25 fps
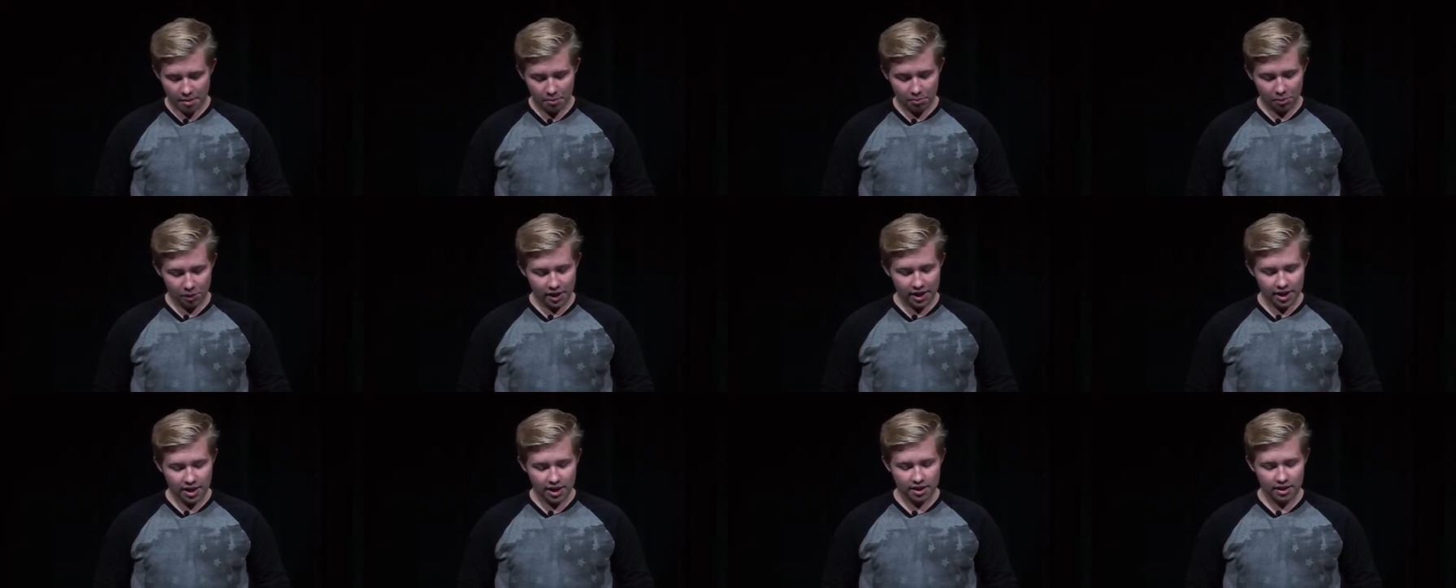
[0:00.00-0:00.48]

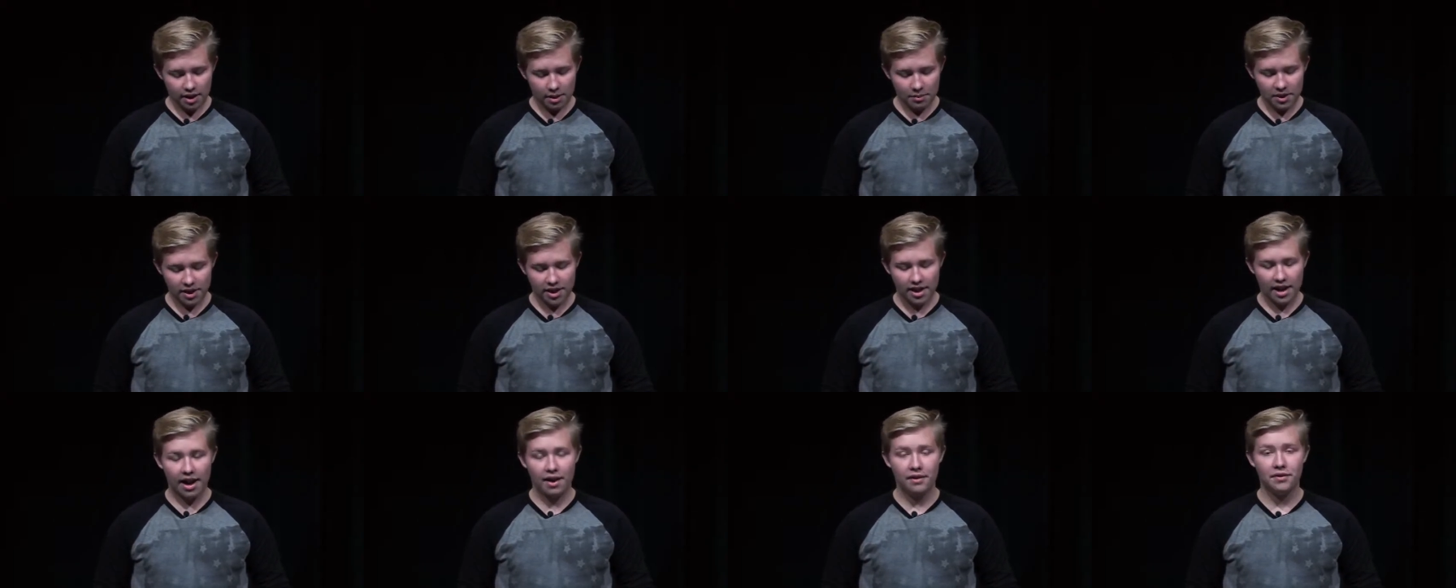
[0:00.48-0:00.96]
Please come
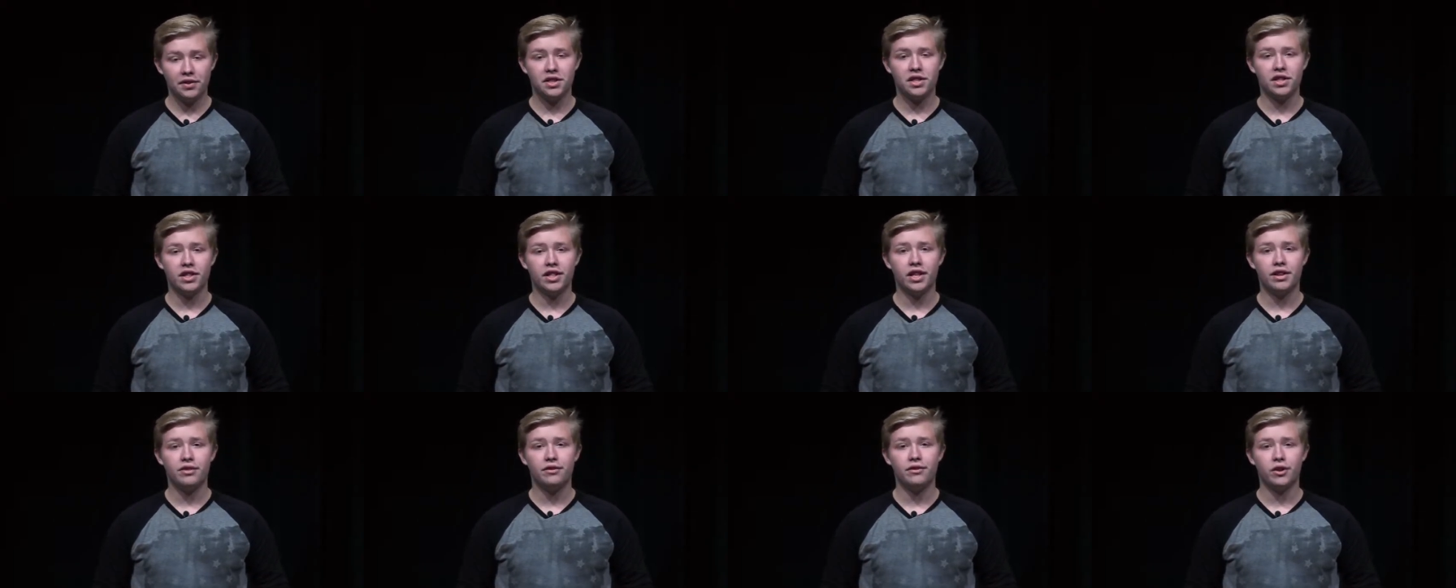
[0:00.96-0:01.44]
to the
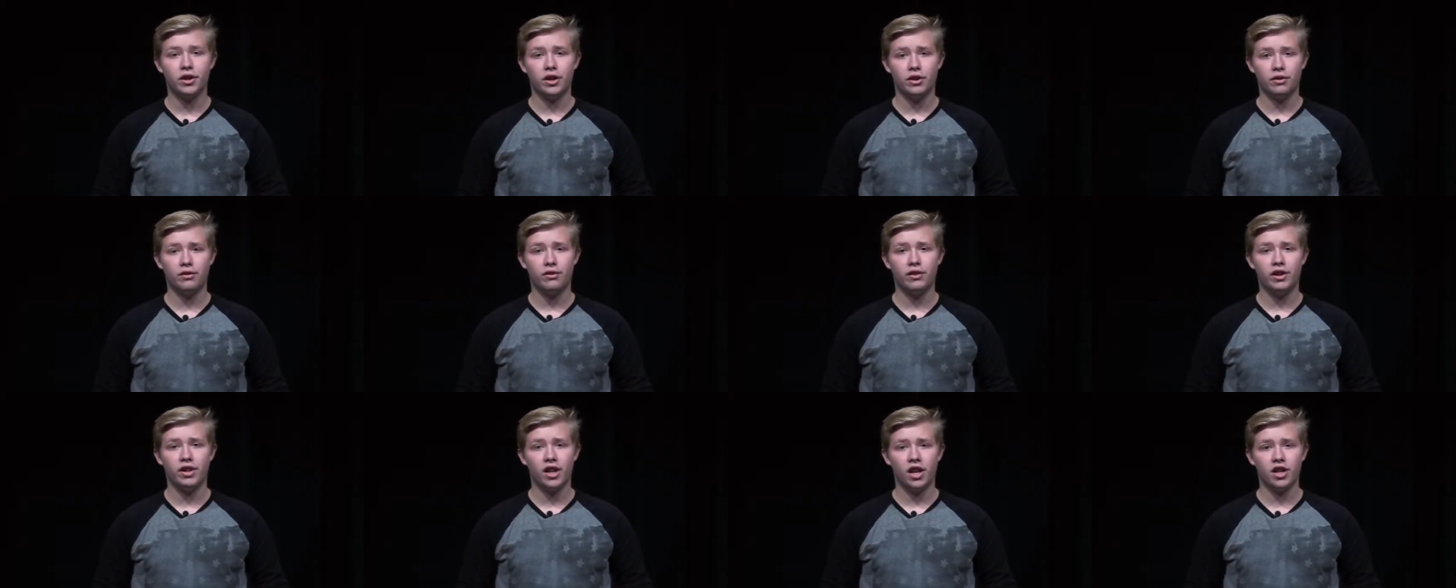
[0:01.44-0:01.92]
cafeteria for your
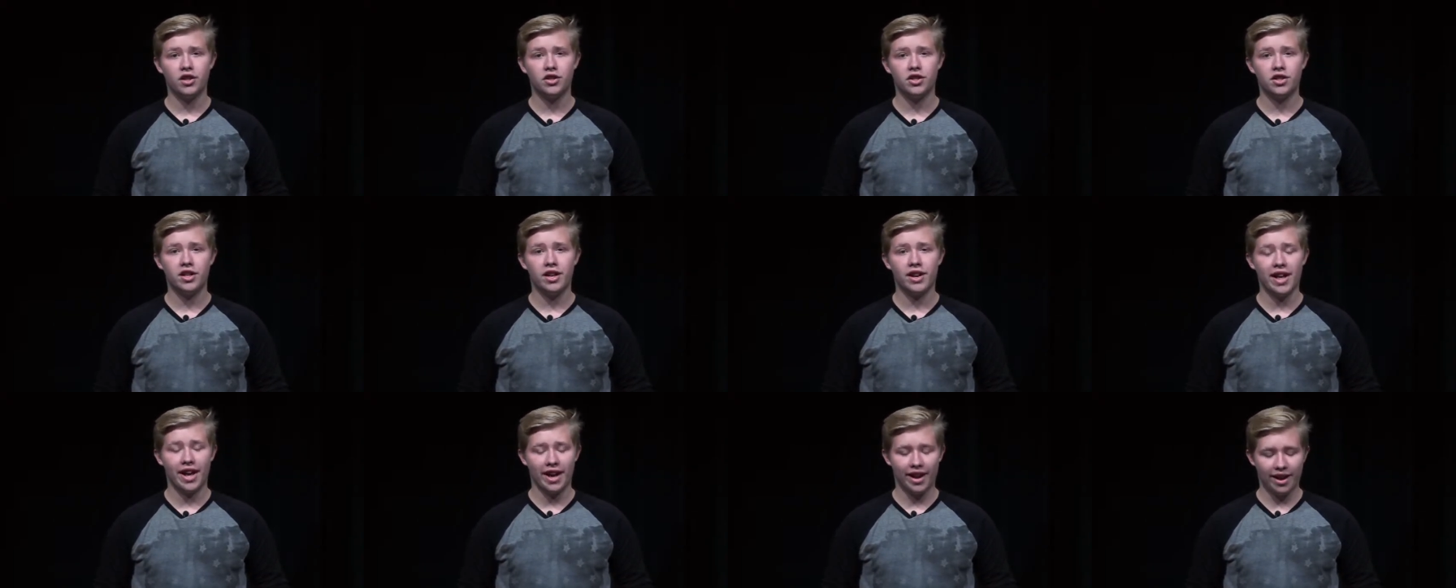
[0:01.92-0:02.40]
free
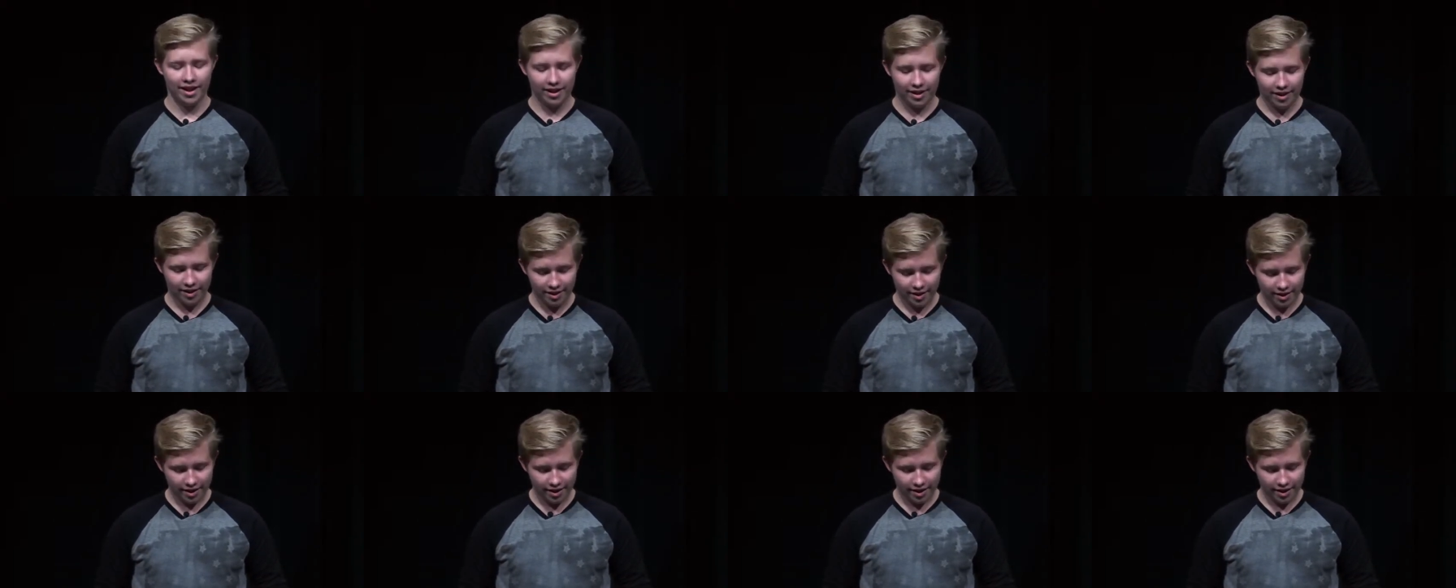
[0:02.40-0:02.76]
lunch today.